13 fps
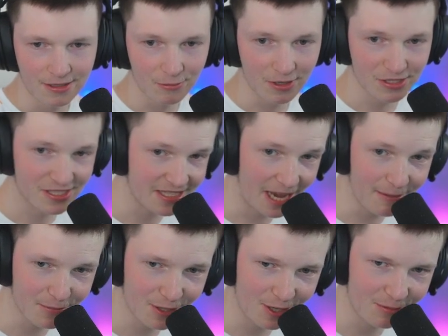
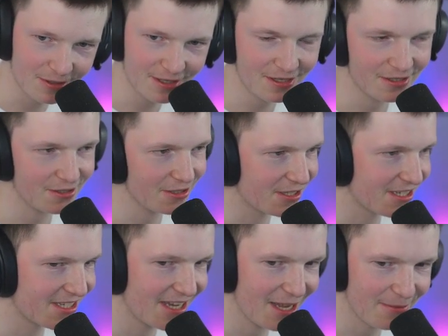Sam got one. Oh, not
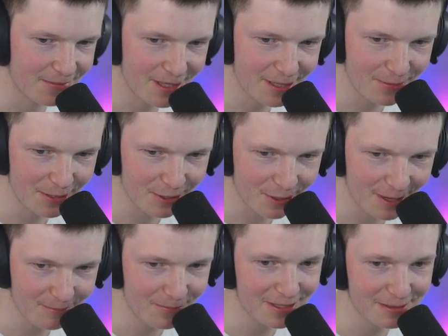Sam. He better
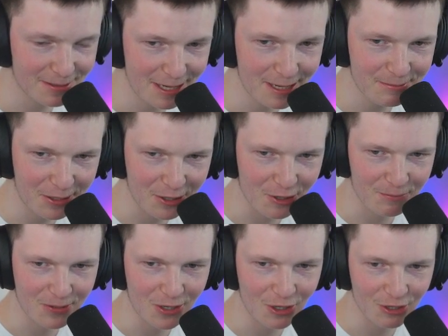not
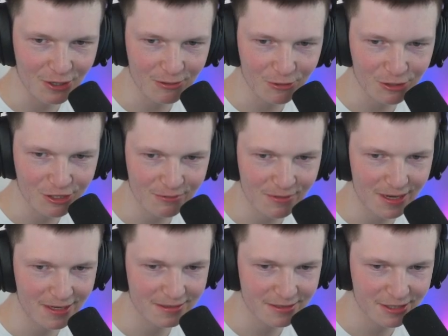be lurking watching
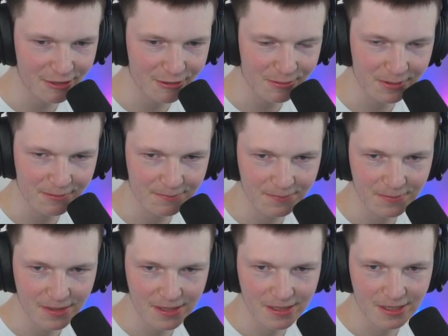my terrible
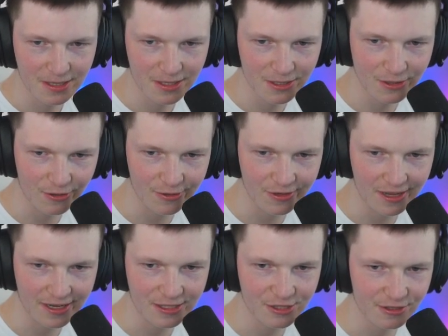
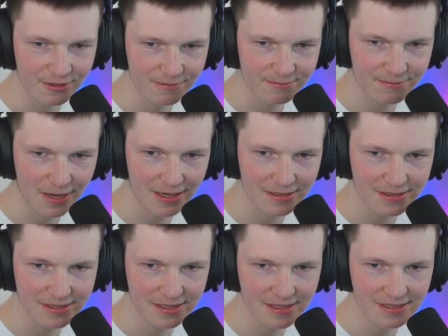non-Nigel pilot
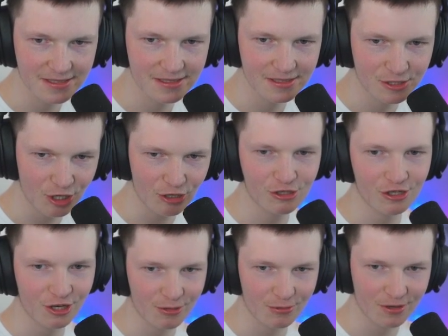skills. Josh
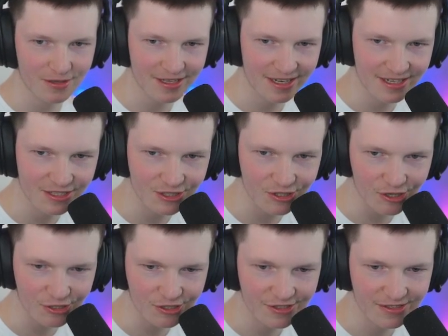got one. Get in, Josh.